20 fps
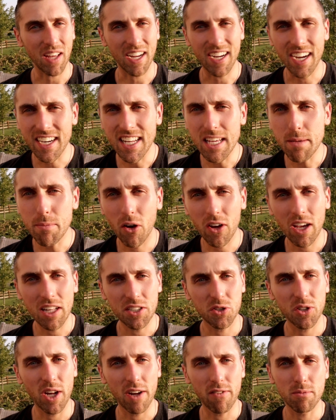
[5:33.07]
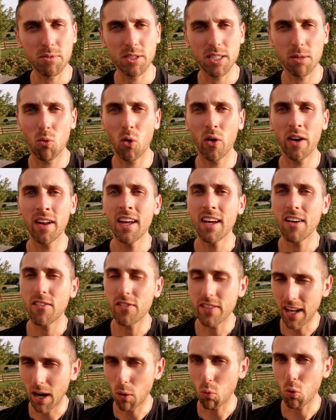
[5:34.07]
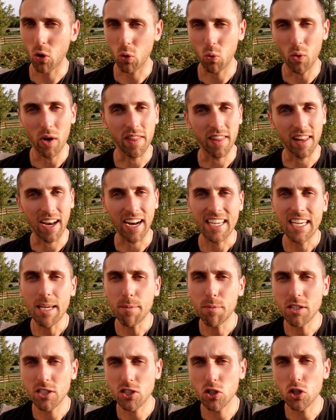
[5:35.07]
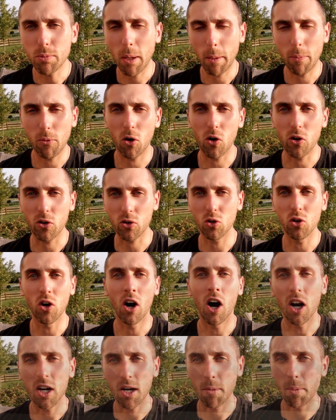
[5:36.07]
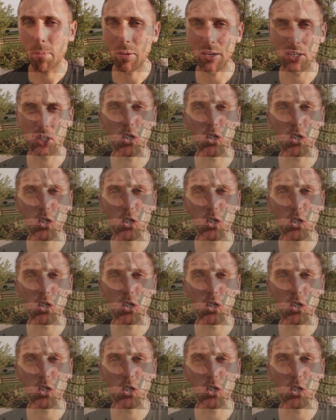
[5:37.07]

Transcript: I got an email yesterday from someone that I work with and I keep this newspaper article hung up in my